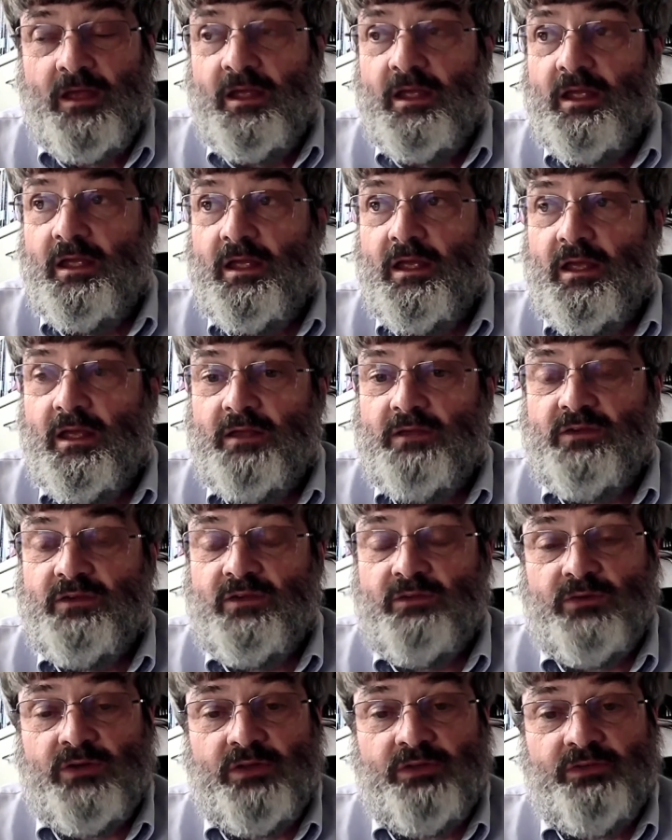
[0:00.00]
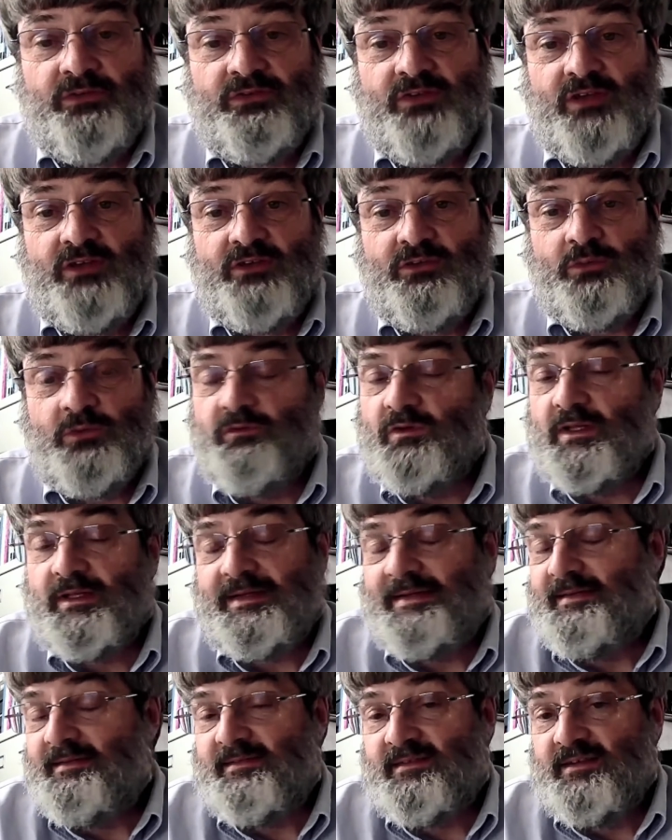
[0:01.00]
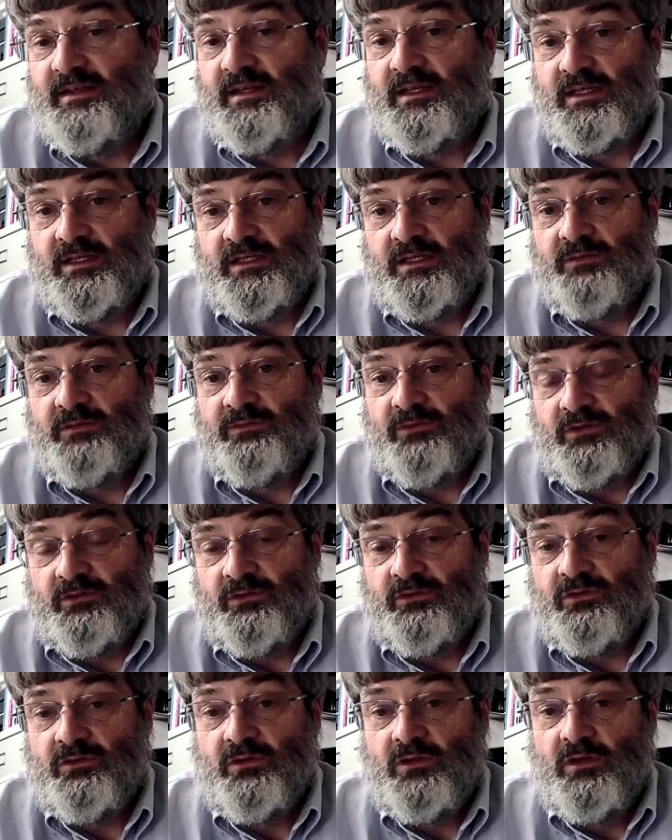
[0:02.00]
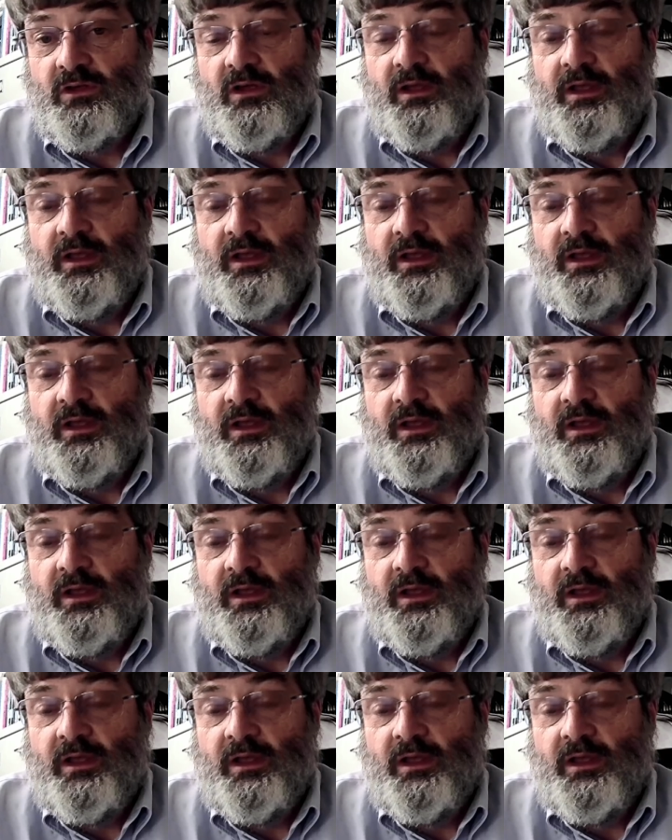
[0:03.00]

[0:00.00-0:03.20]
In several other sites, we really didn't see any difference.